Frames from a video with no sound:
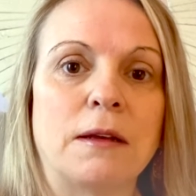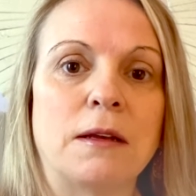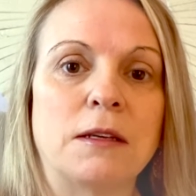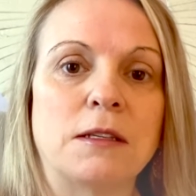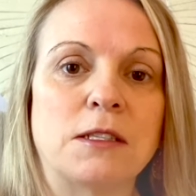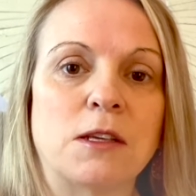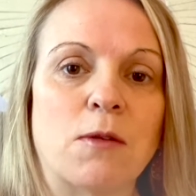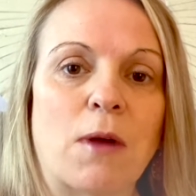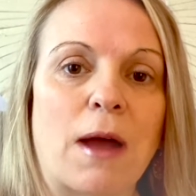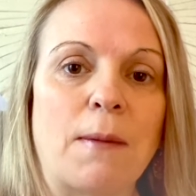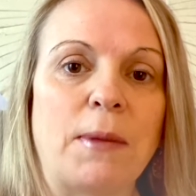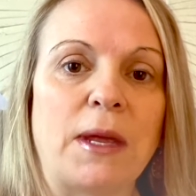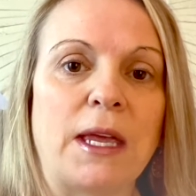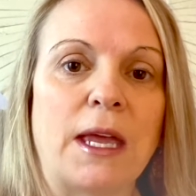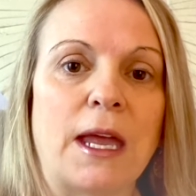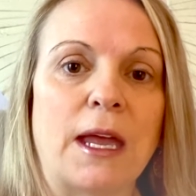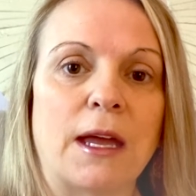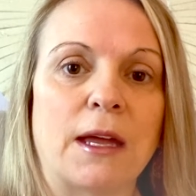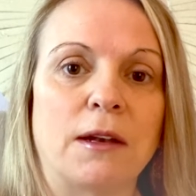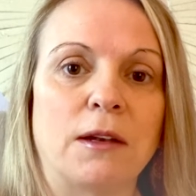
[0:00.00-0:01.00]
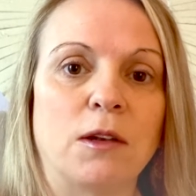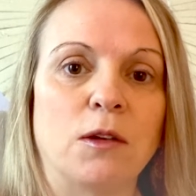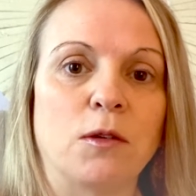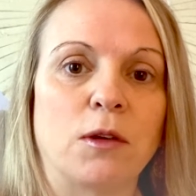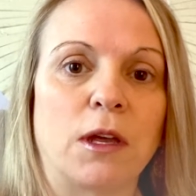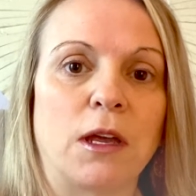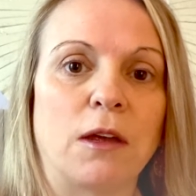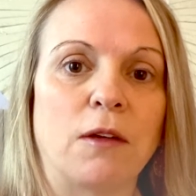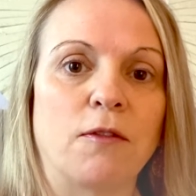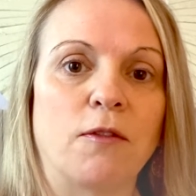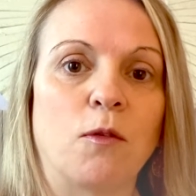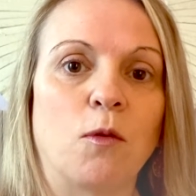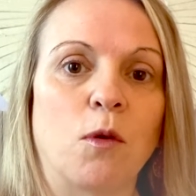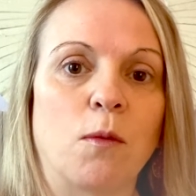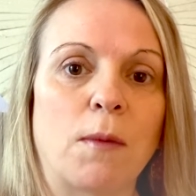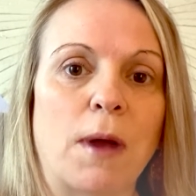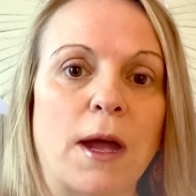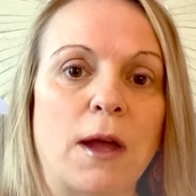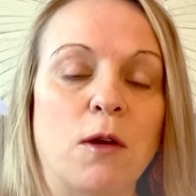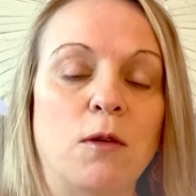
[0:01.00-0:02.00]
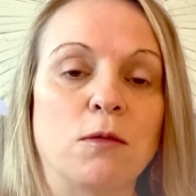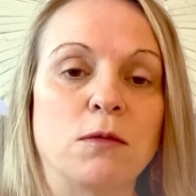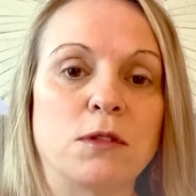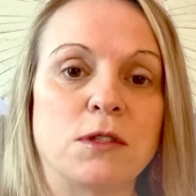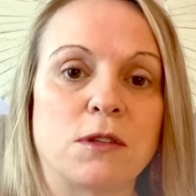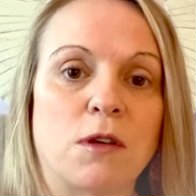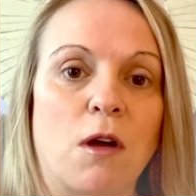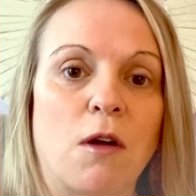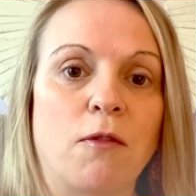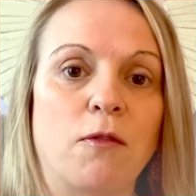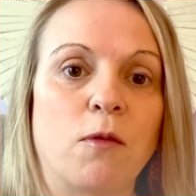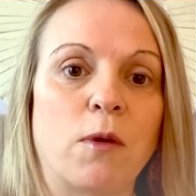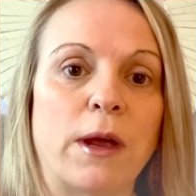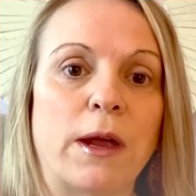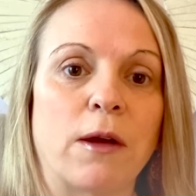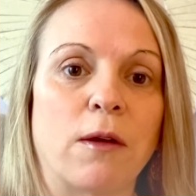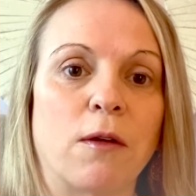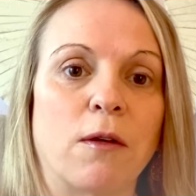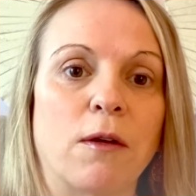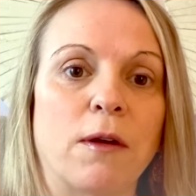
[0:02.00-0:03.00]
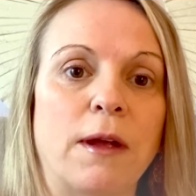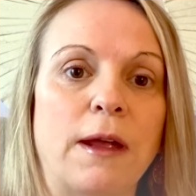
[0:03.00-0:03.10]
so I began looking for my own software